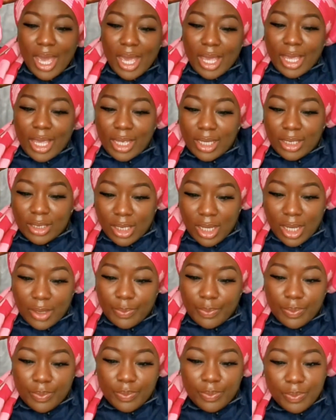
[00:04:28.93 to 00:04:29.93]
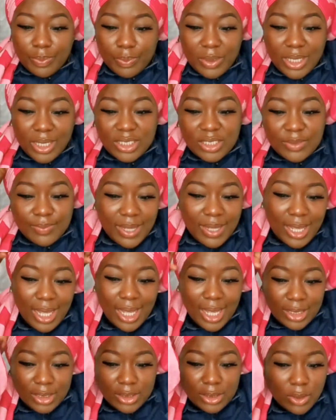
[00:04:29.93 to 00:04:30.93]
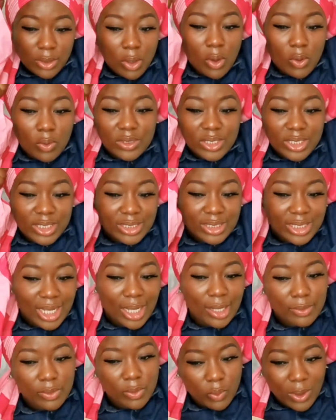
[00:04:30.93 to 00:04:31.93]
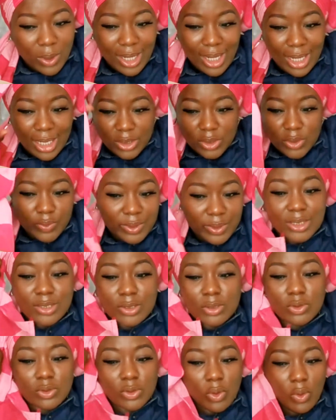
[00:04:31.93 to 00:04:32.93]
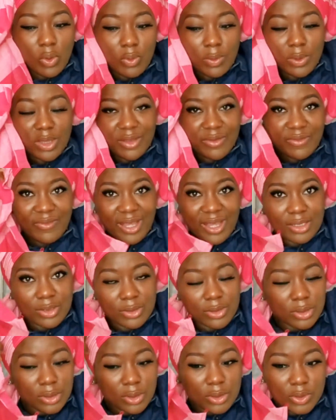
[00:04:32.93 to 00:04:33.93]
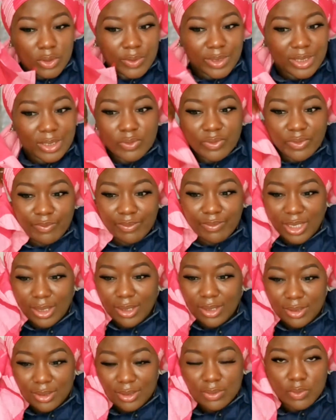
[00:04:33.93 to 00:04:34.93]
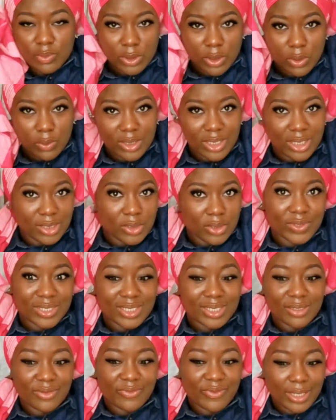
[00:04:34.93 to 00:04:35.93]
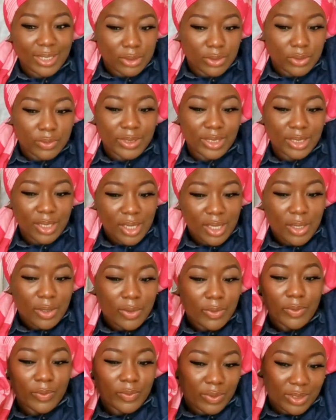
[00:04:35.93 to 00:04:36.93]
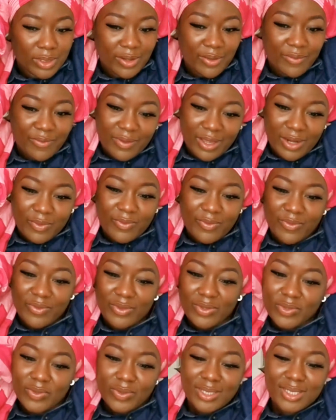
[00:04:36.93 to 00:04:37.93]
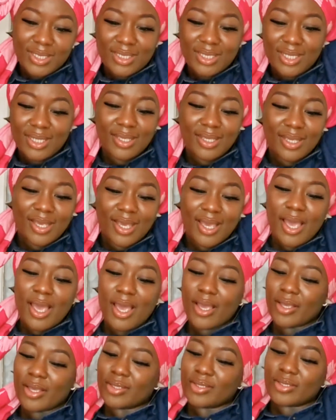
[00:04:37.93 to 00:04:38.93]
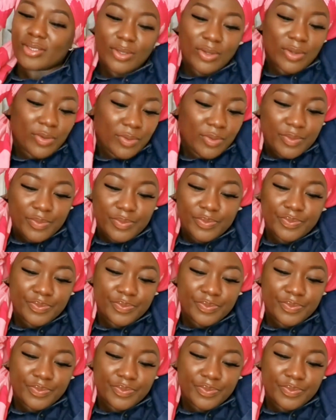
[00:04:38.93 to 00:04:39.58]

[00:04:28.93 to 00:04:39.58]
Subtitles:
And I place my hand, hold it down while I twist so the fan does not twist with me, because we don't want a twisted fan, do we? We want a fan with a twist. So